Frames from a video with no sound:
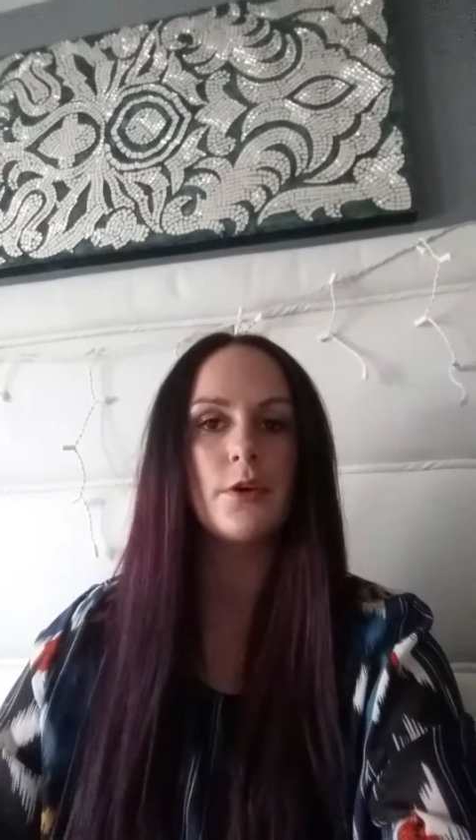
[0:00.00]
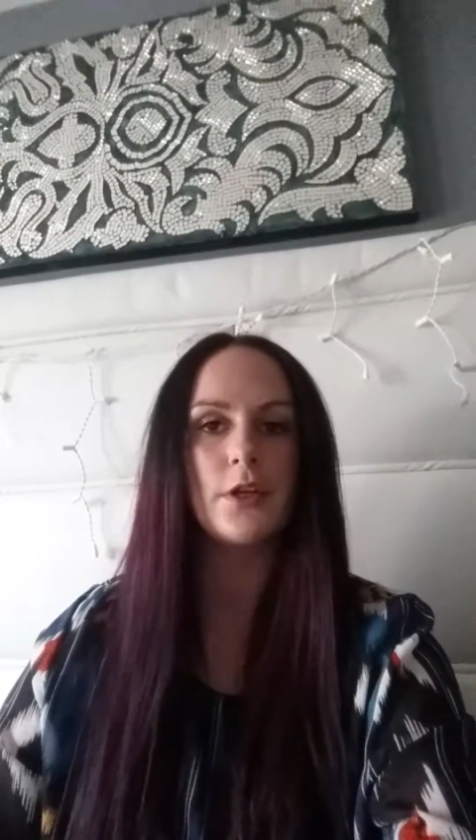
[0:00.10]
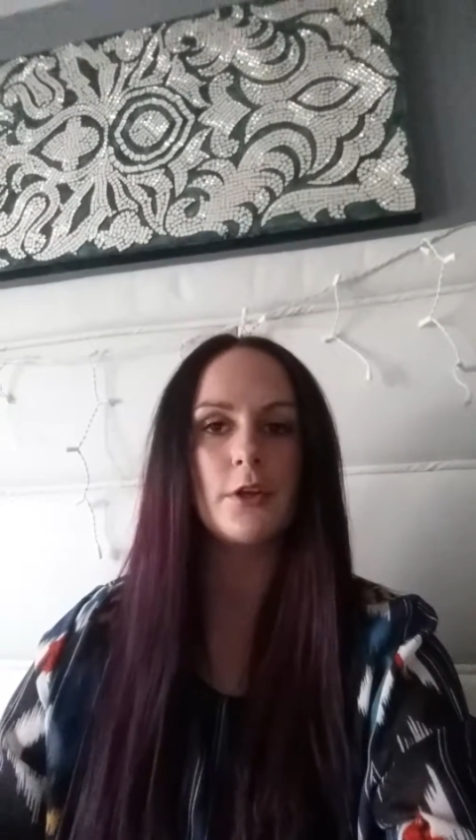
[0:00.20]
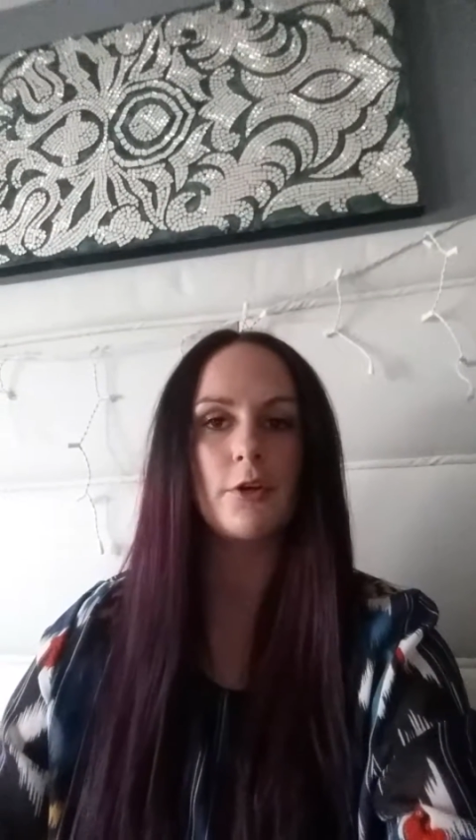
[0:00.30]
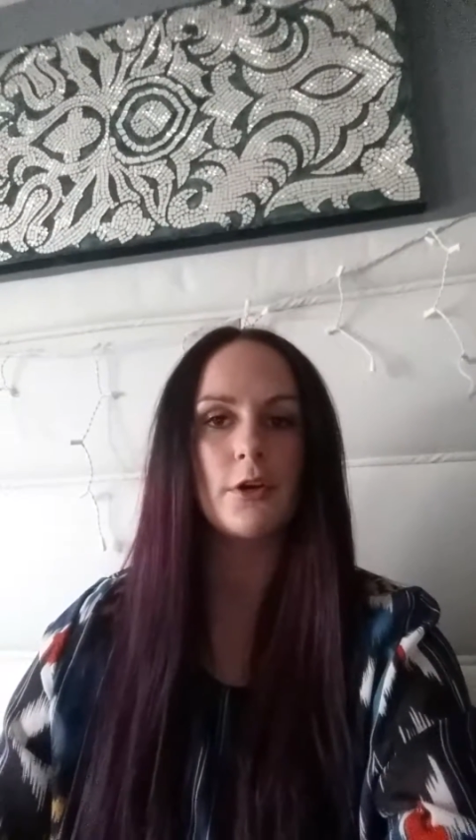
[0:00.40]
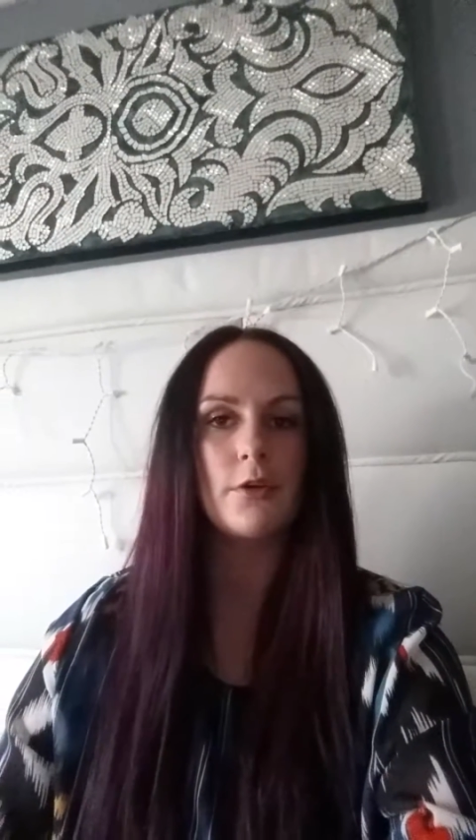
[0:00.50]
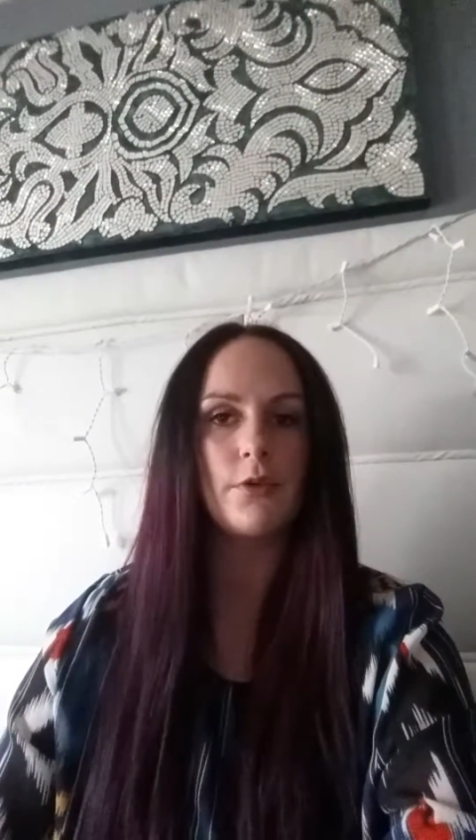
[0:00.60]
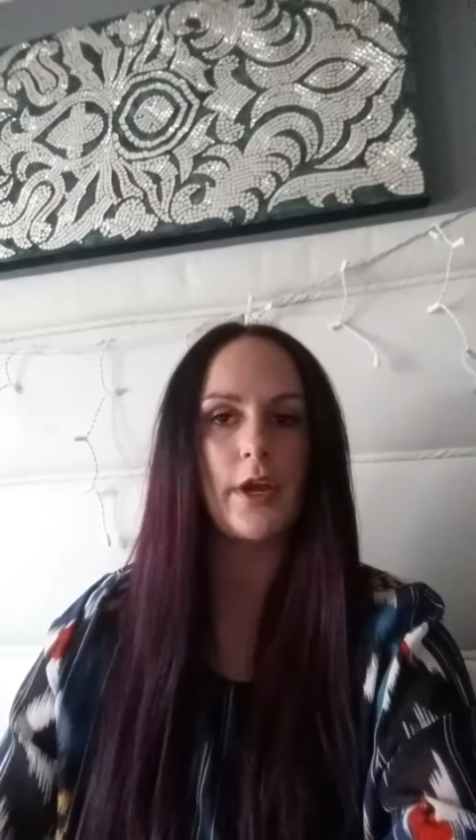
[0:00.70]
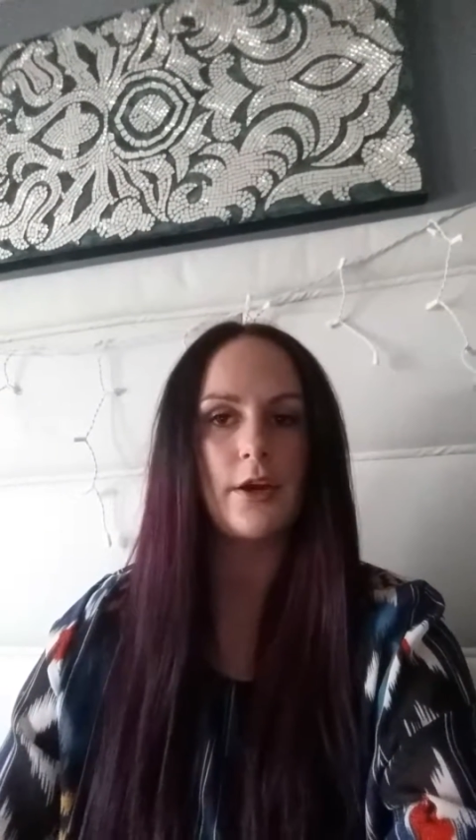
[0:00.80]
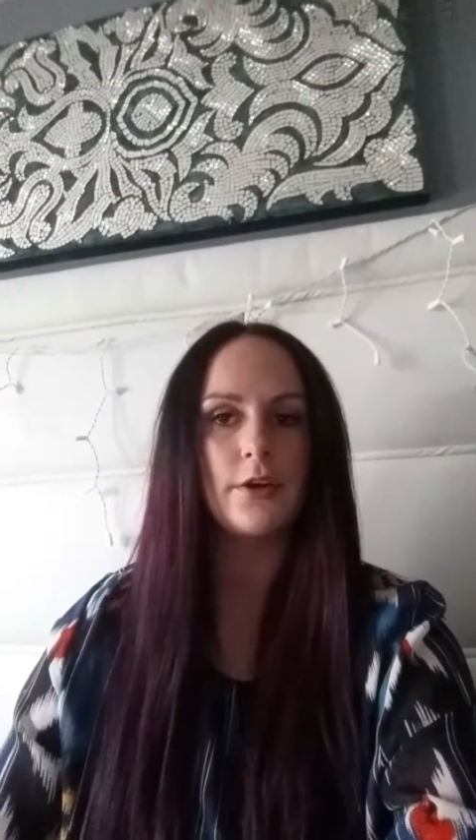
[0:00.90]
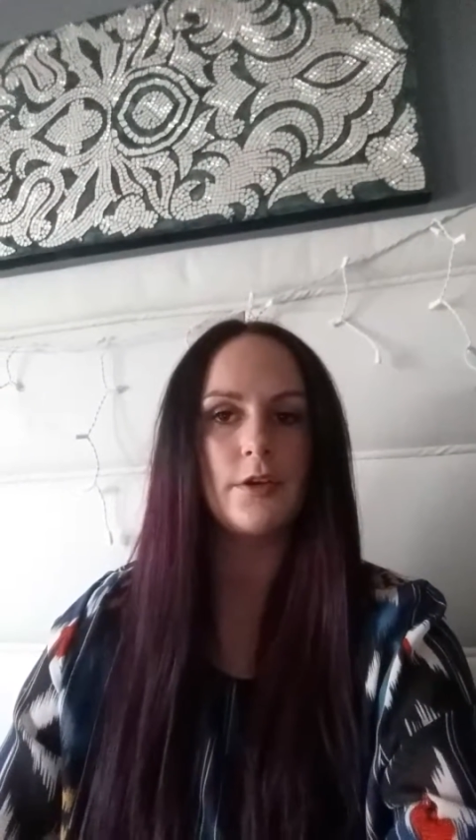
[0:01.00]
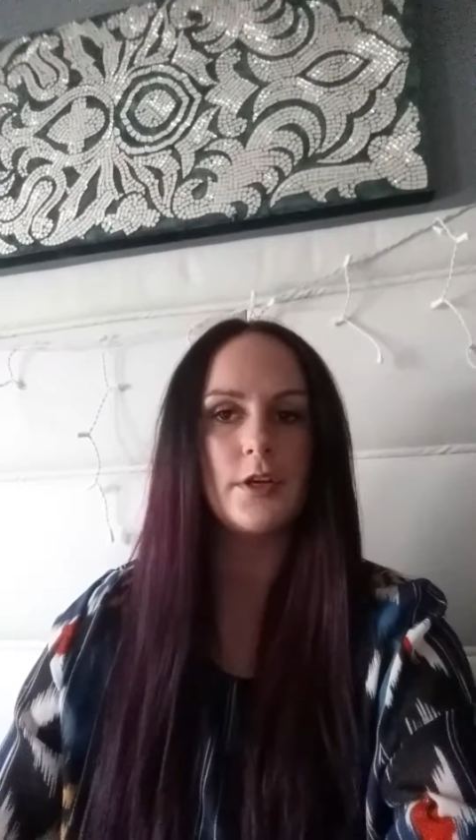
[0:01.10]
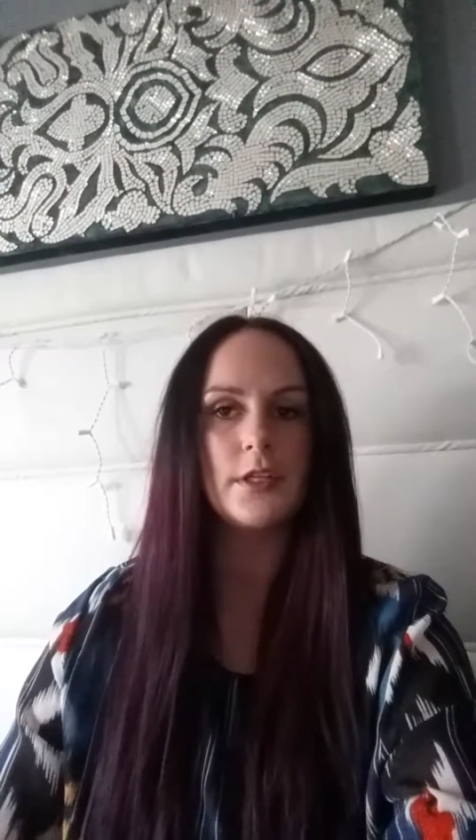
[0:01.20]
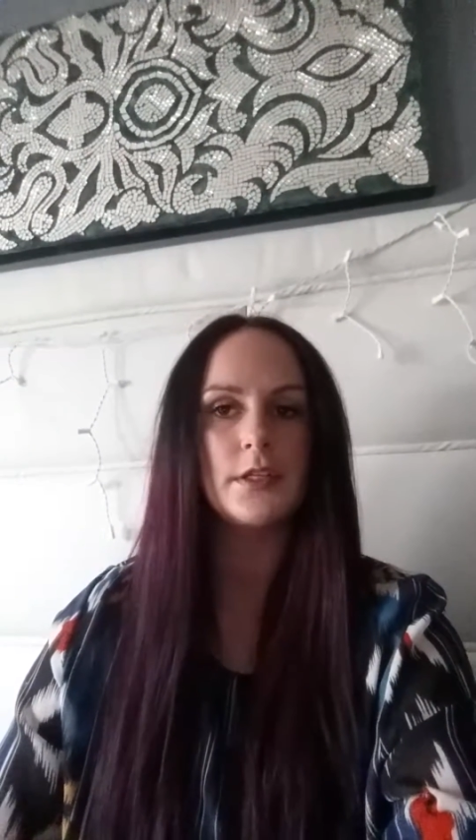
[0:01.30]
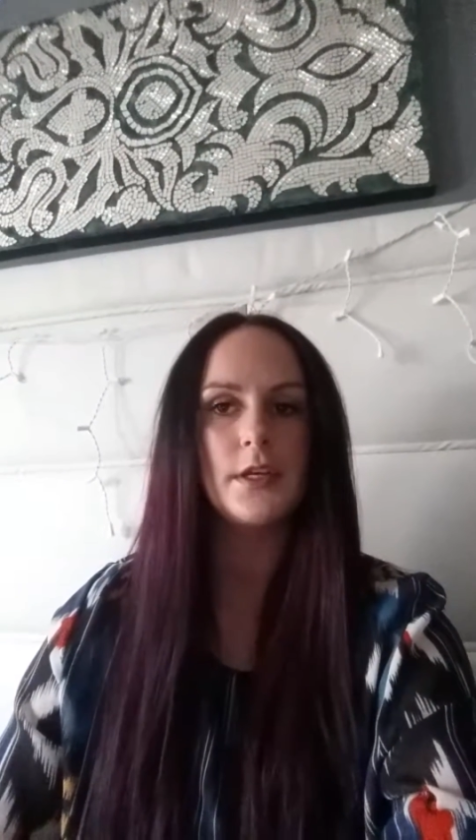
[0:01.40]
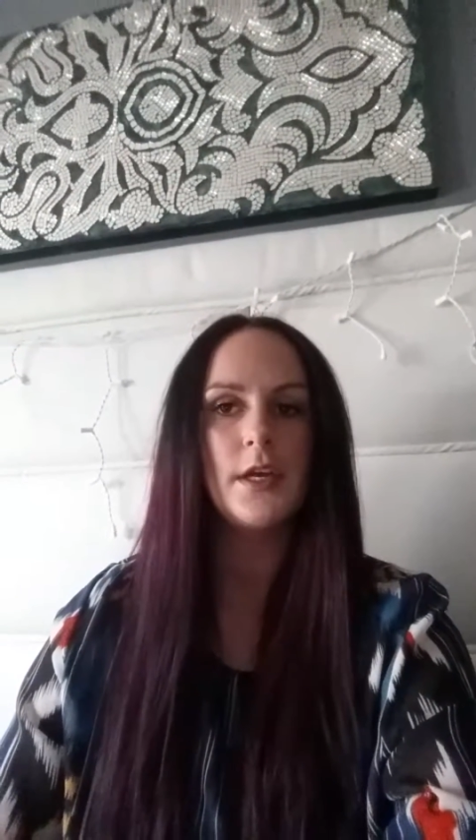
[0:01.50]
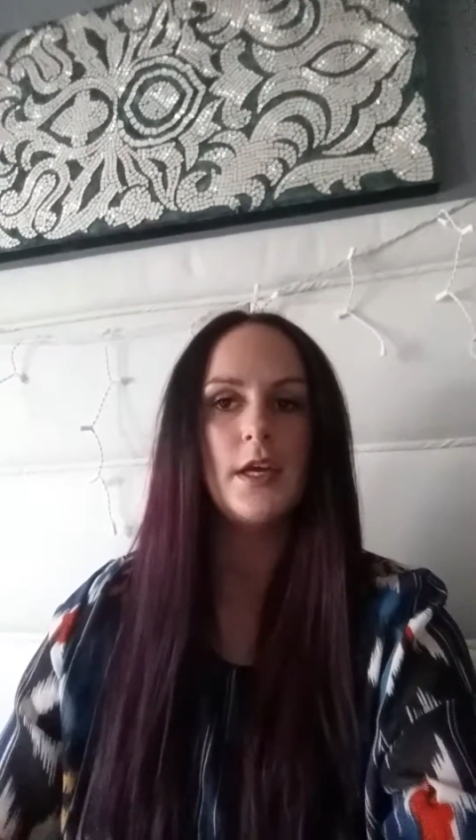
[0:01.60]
who are in the critical care unit.